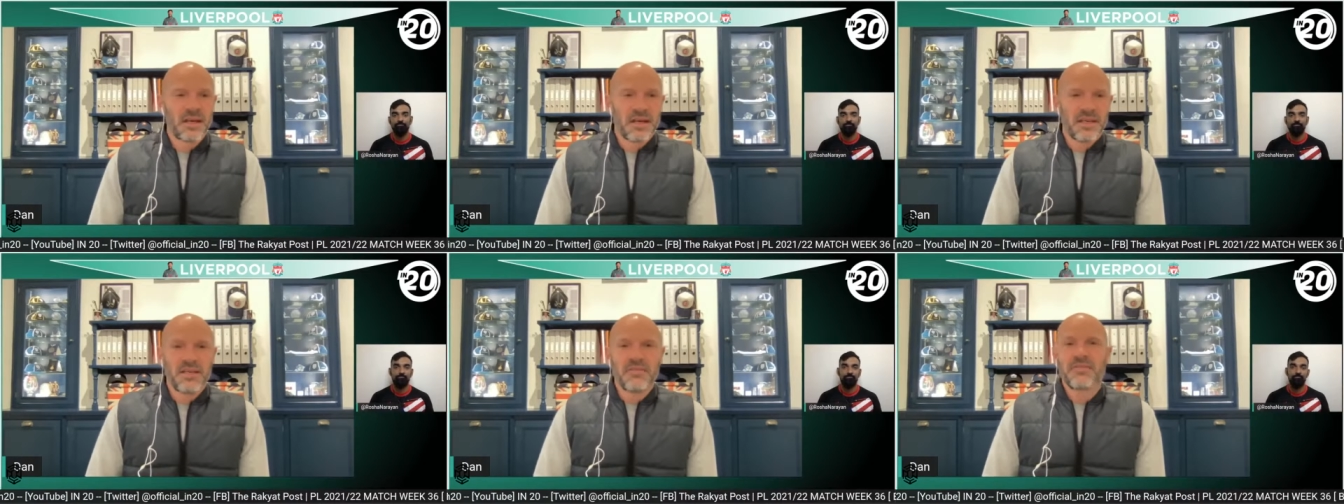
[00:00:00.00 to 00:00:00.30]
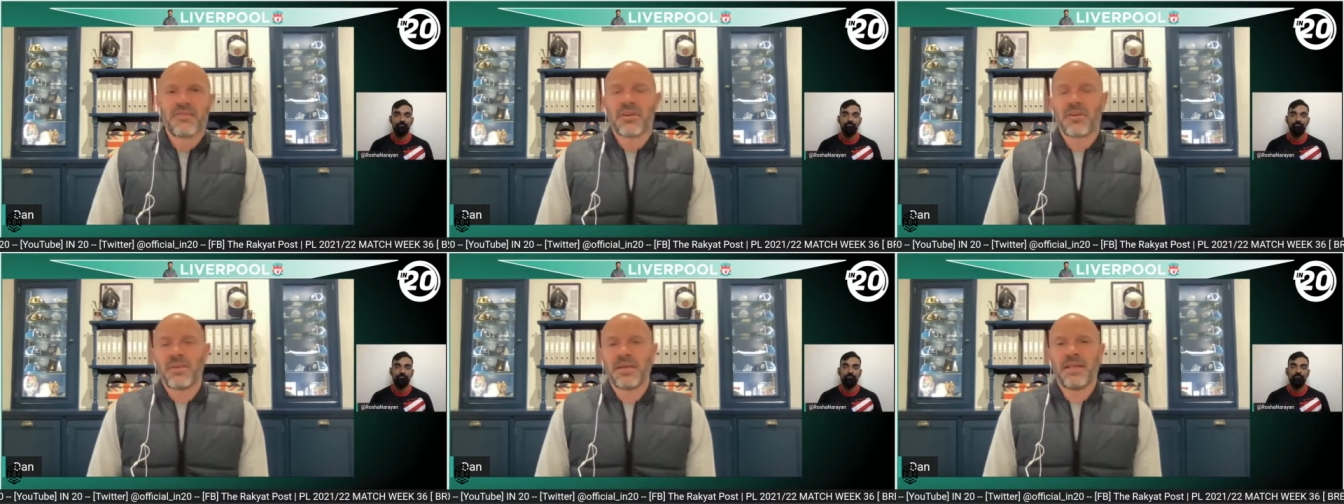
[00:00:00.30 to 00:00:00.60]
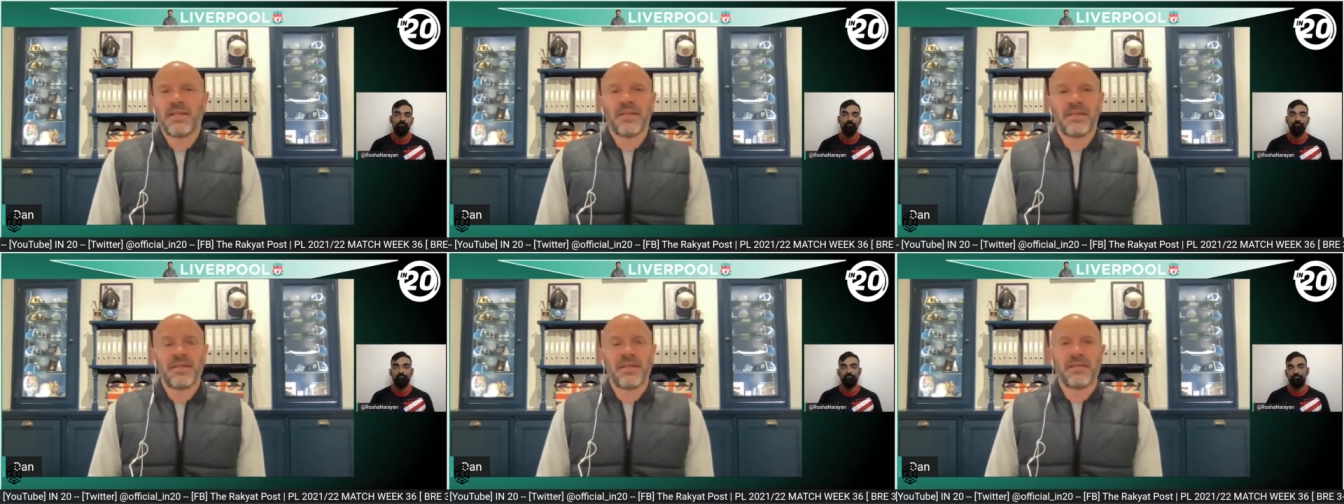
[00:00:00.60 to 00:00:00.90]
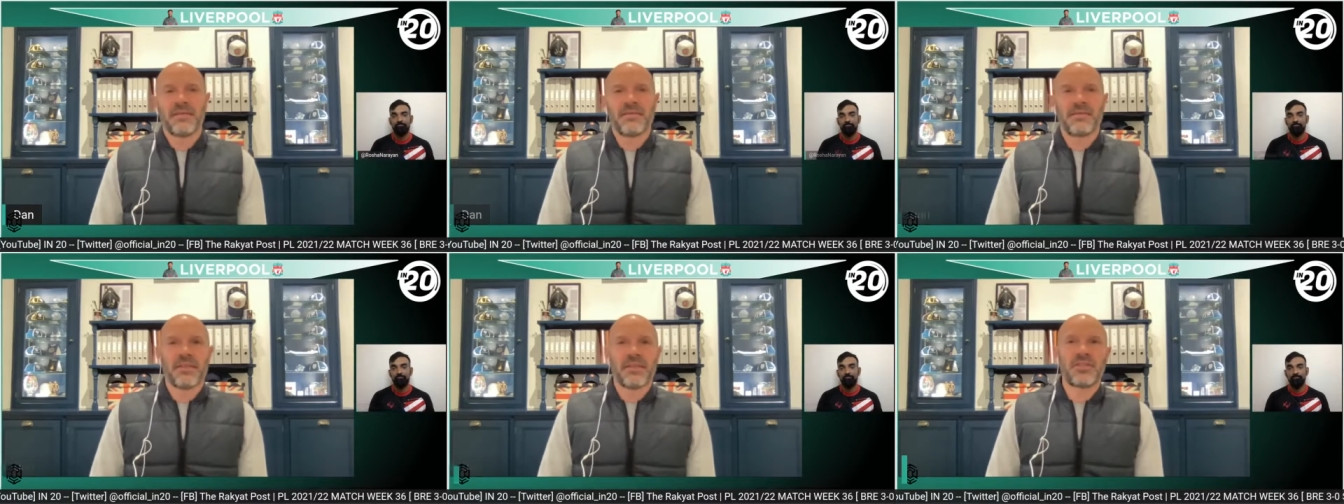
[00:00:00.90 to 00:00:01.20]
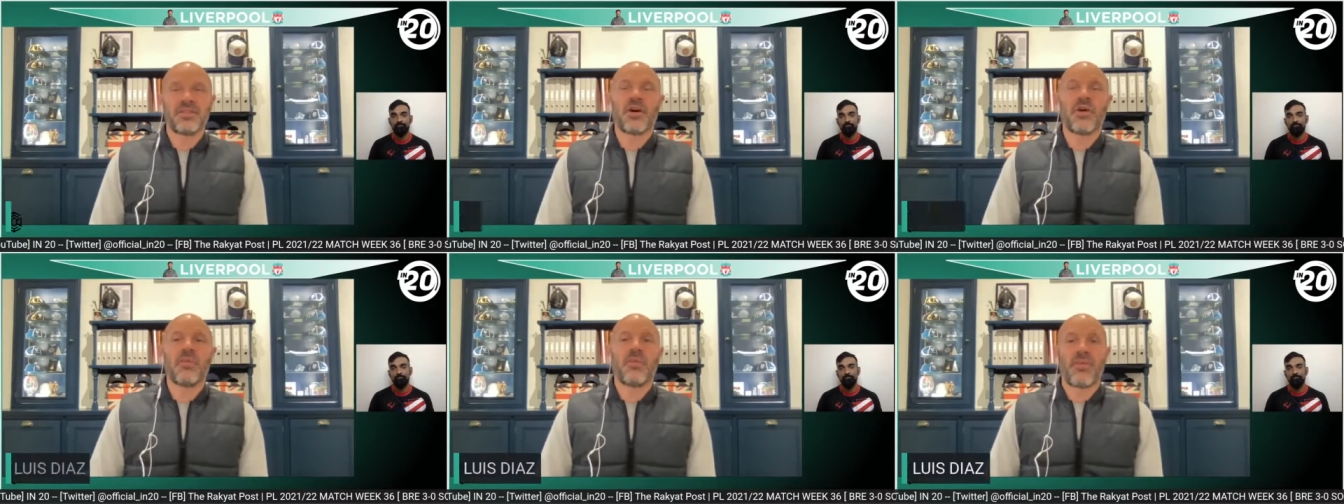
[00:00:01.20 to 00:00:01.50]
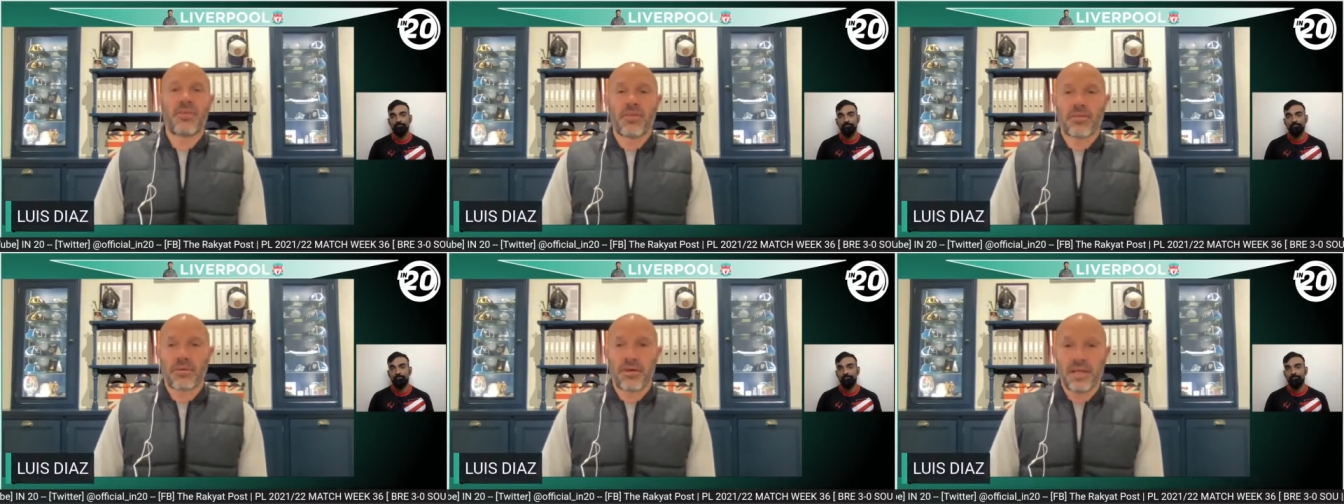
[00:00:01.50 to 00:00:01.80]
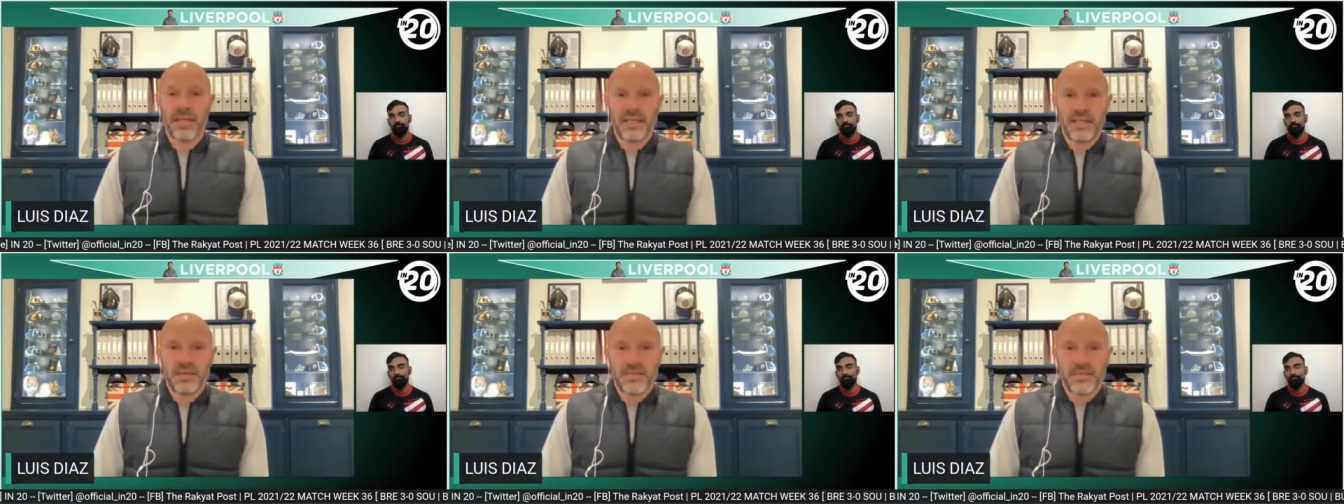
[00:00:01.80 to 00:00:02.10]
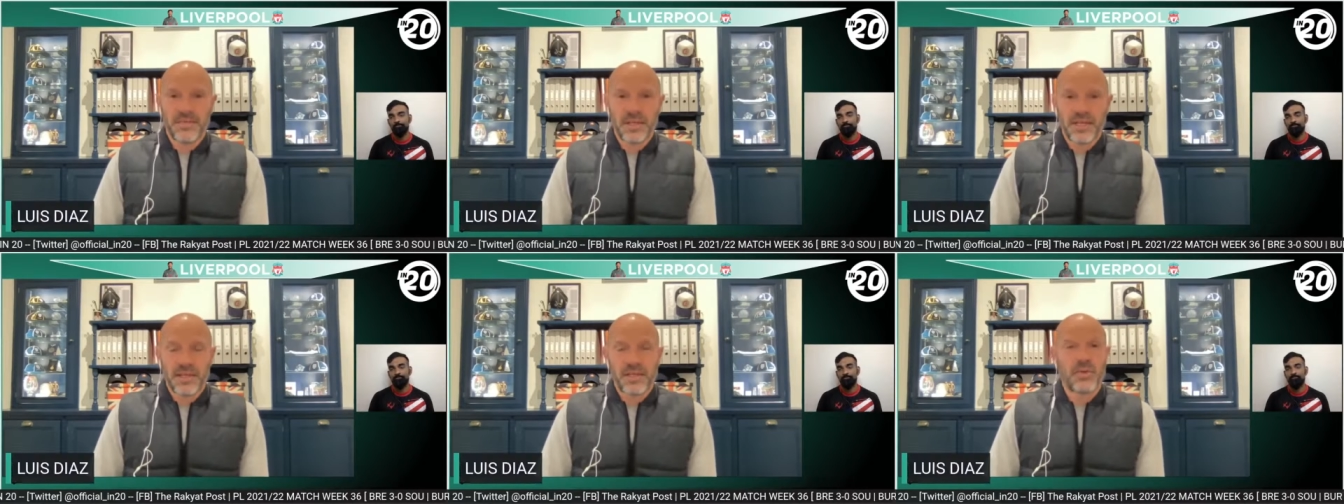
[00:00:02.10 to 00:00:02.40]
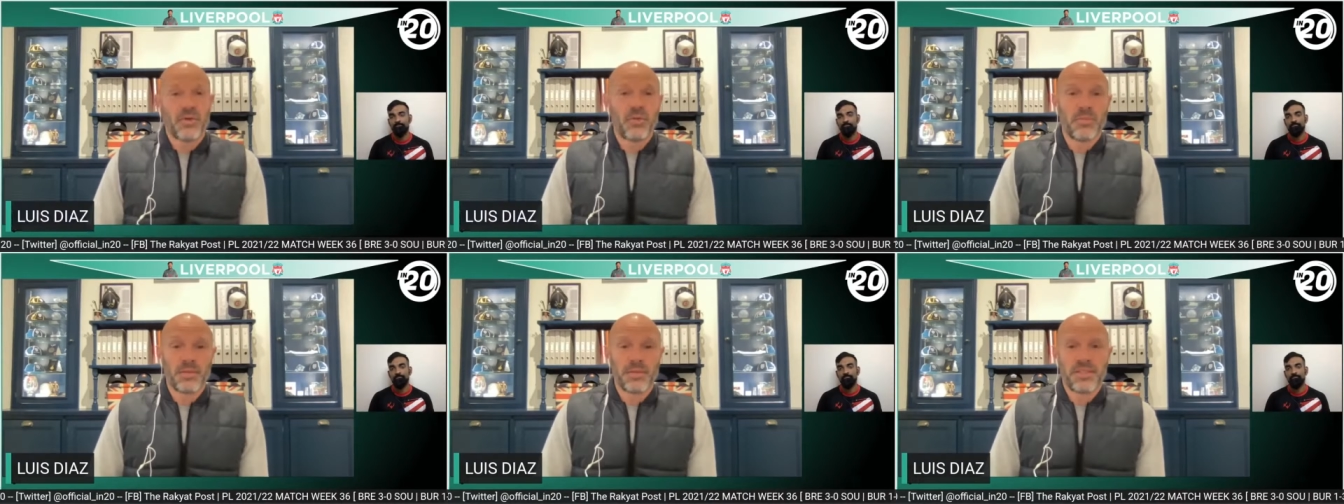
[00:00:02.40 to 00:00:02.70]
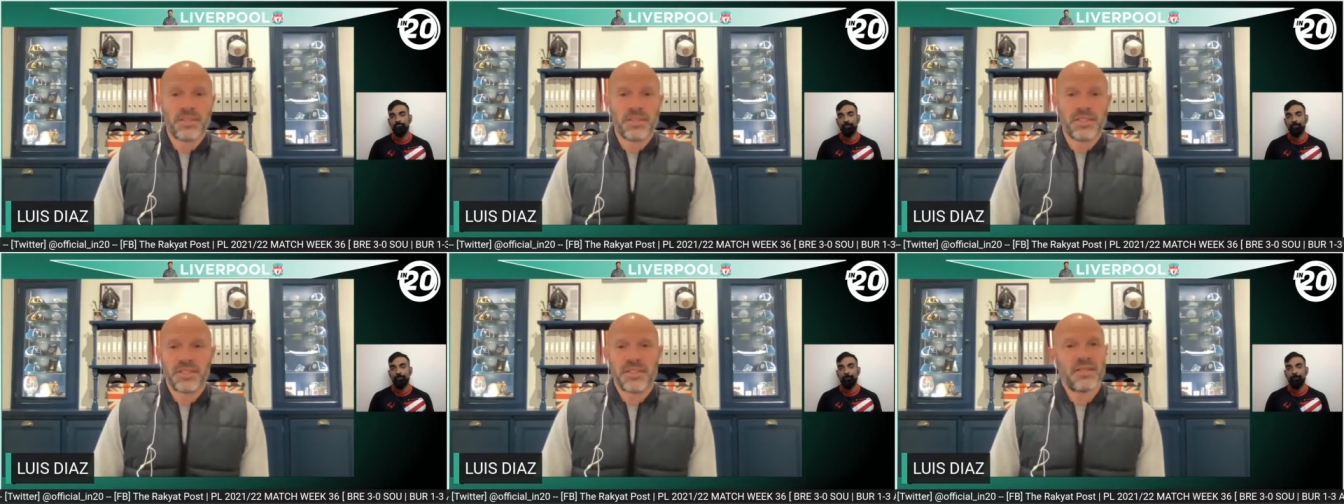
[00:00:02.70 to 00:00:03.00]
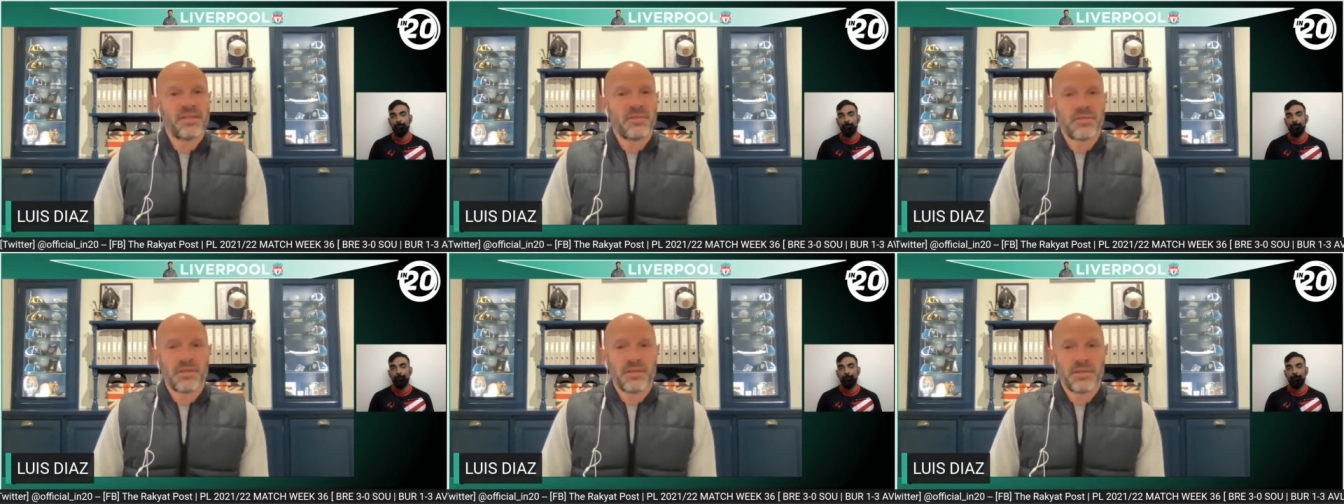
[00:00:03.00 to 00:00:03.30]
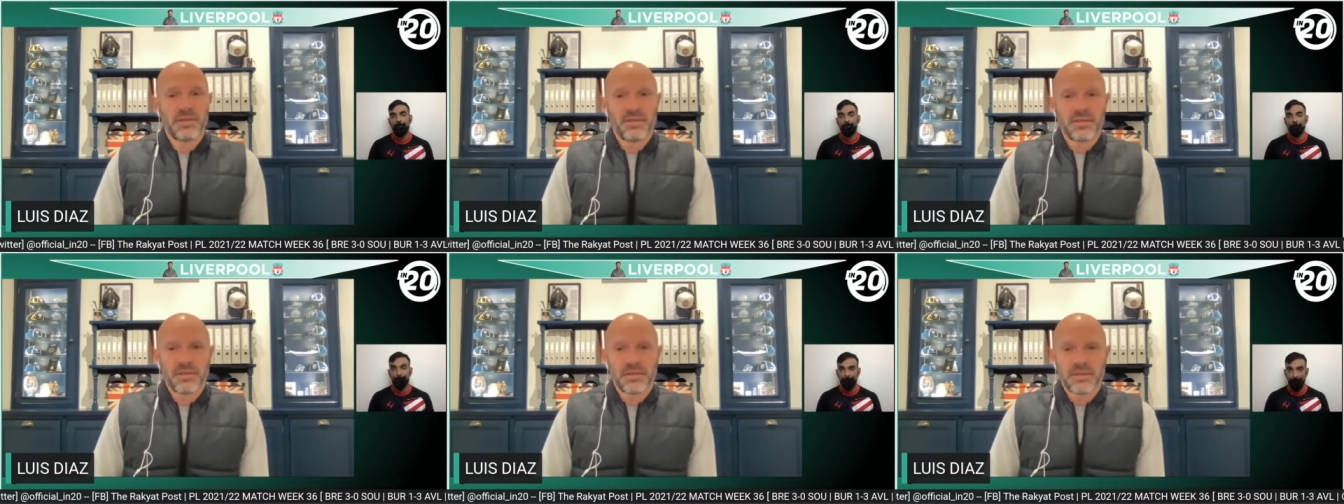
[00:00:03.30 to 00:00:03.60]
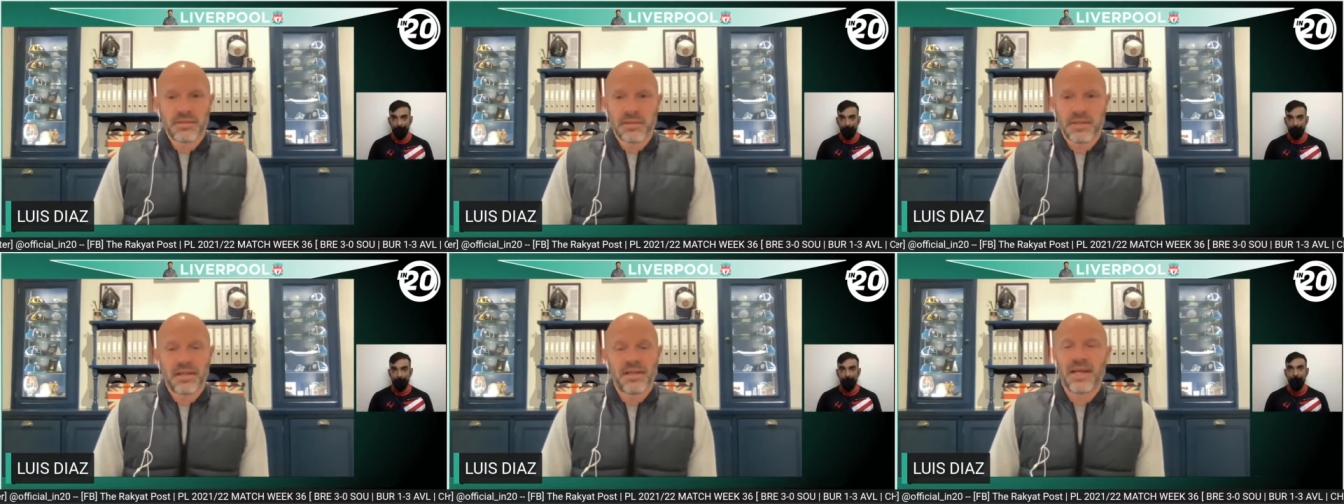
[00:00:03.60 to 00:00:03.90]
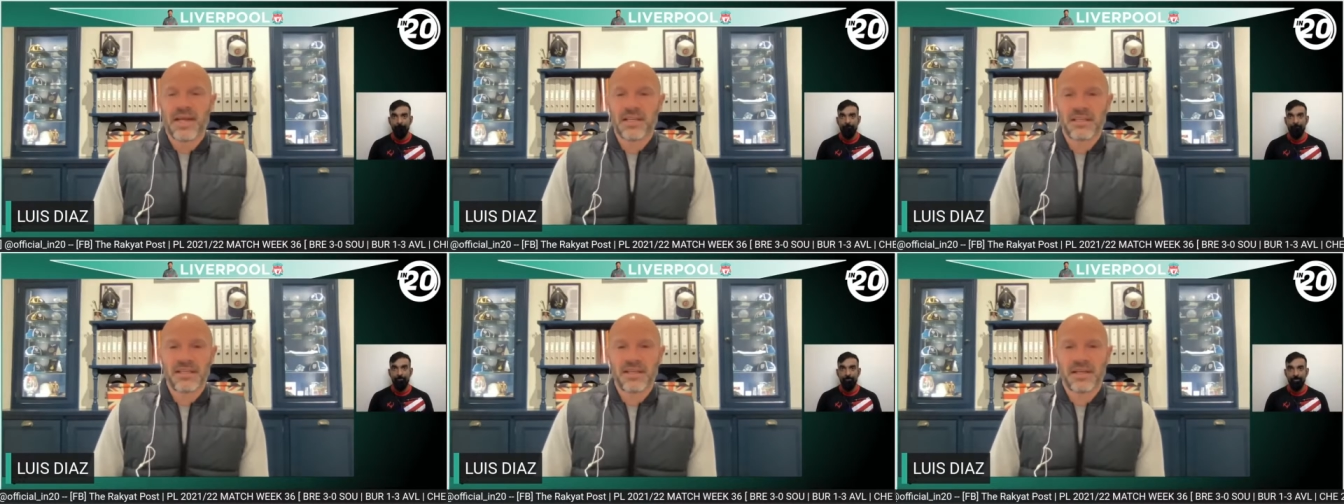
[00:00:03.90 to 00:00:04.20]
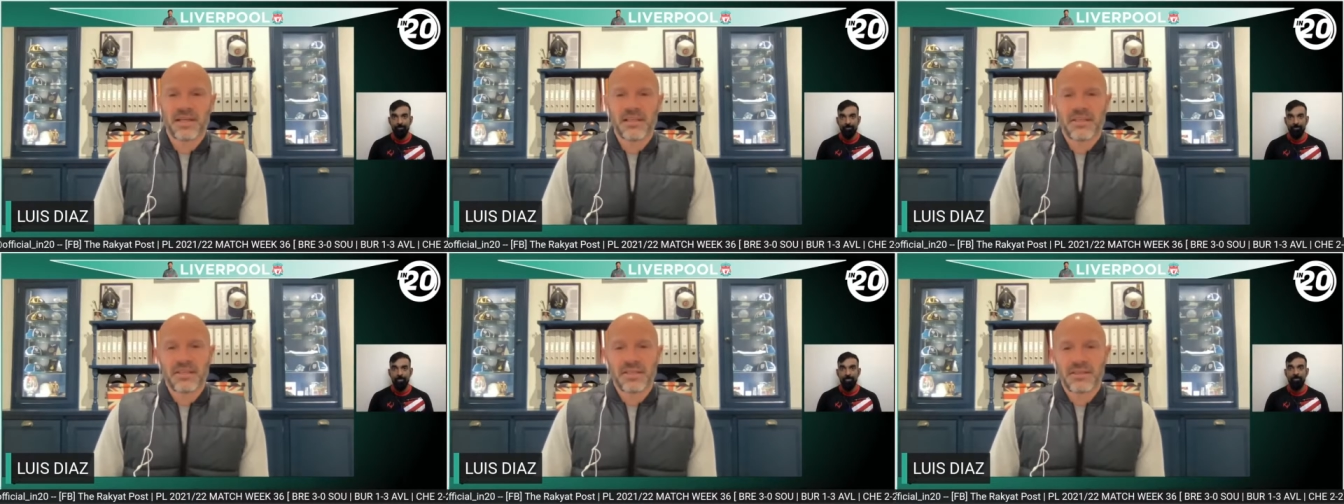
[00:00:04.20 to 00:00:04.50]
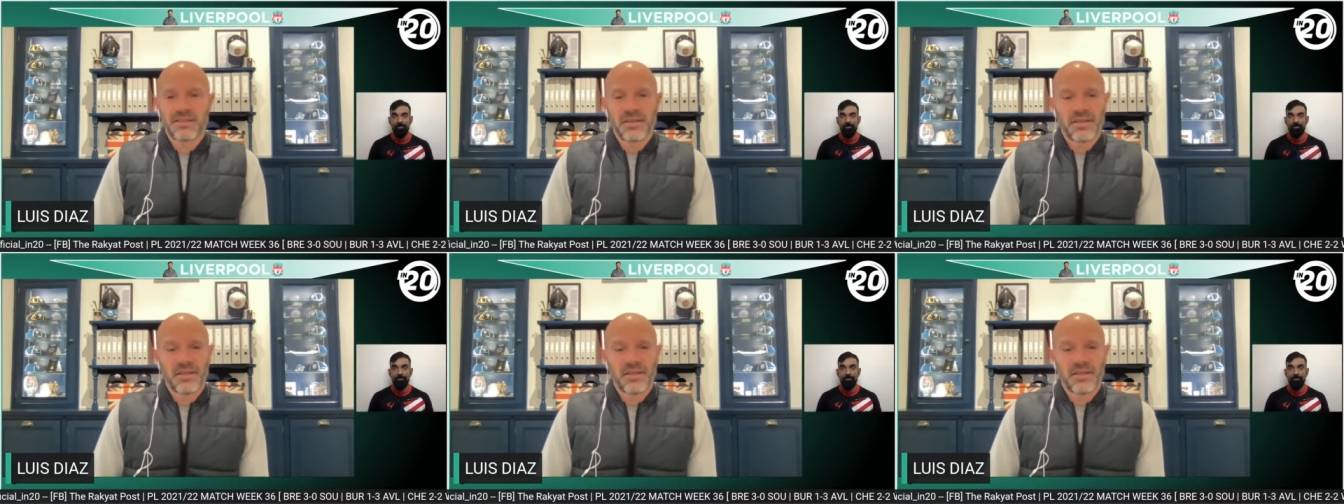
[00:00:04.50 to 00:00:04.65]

you've got to be in the top three in your position in the world at that stage.